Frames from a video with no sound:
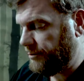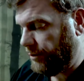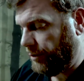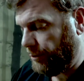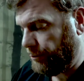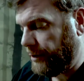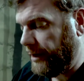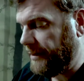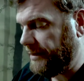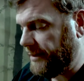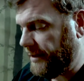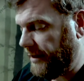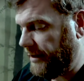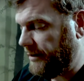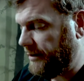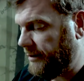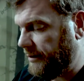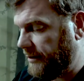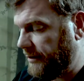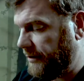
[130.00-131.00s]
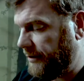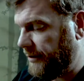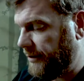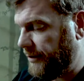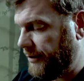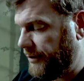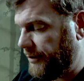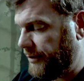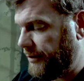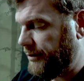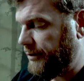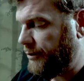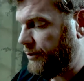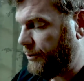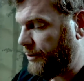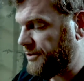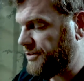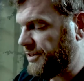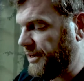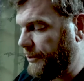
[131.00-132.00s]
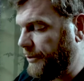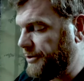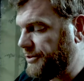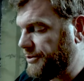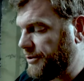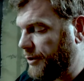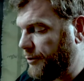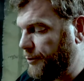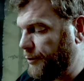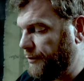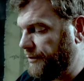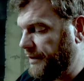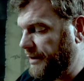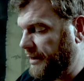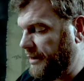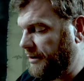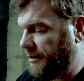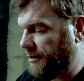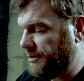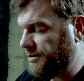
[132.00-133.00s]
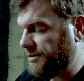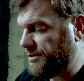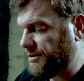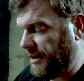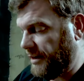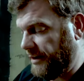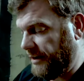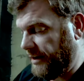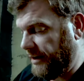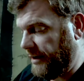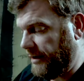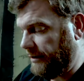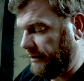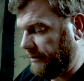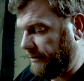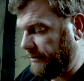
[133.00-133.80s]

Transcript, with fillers: All right, then. Let's say we start moving in on Sunday.